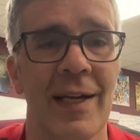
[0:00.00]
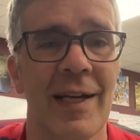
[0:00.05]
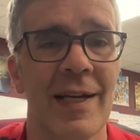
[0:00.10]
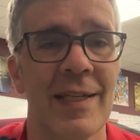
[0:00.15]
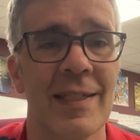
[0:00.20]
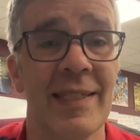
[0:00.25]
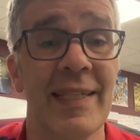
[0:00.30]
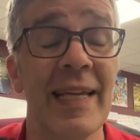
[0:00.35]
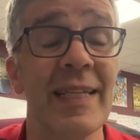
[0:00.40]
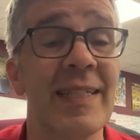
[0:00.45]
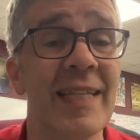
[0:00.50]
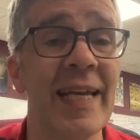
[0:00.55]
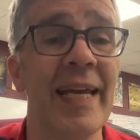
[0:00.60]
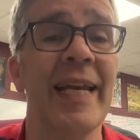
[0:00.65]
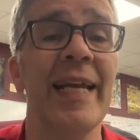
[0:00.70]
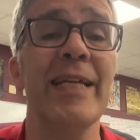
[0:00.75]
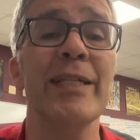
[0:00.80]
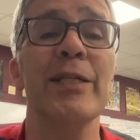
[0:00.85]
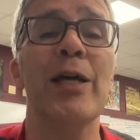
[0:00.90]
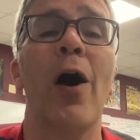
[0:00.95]
Since then,
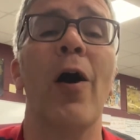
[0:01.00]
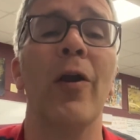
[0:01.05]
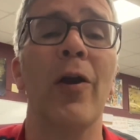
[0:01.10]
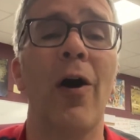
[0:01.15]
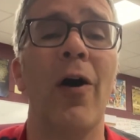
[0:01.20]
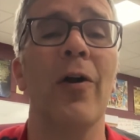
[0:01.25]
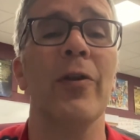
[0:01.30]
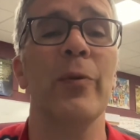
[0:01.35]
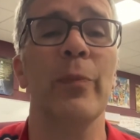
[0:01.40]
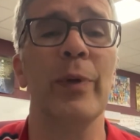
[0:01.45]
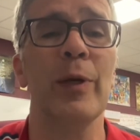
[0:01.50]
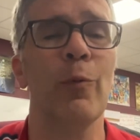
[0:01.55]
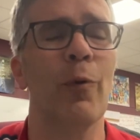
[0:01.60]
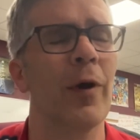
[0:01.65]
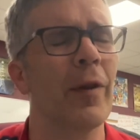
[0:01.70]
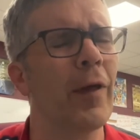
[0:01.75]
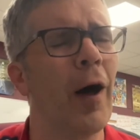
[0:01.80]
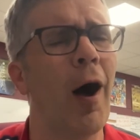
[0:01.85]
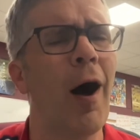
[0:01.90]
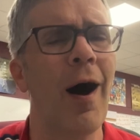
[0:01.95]
he's gone on to be one
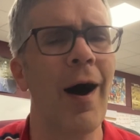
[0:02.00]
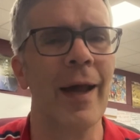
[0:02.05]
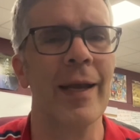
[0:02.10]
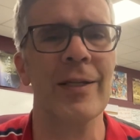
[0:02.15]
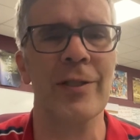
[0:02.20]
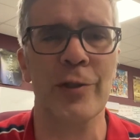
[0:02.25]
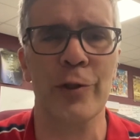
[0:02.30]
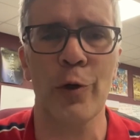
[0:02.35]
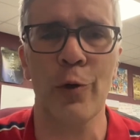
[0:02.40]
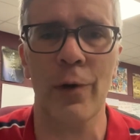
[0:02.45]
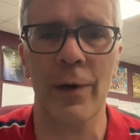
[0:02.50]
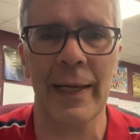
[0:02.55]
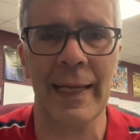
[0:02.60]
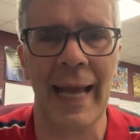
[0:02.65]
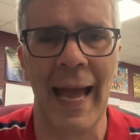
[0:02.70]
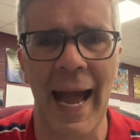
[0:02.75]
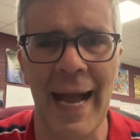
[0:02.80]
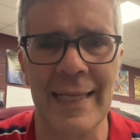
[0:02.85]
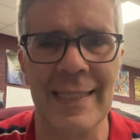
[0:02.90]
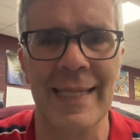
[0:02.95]
of the hottest touring
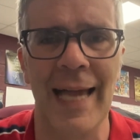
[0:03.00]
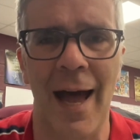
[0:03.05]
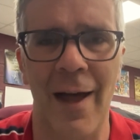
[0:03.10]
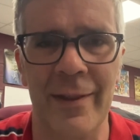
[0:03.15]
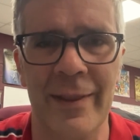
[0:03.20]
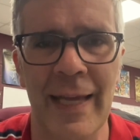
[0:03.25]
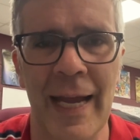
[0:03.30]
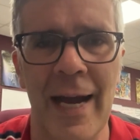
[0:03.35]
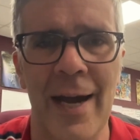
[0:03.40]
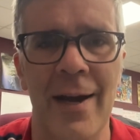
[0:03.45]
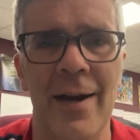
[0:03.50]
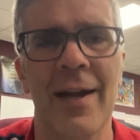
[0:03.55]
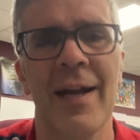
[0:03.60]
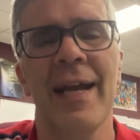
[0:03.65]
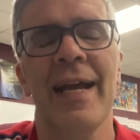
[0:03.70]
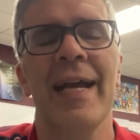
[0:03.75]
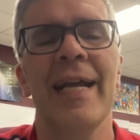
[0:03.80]
acts out there.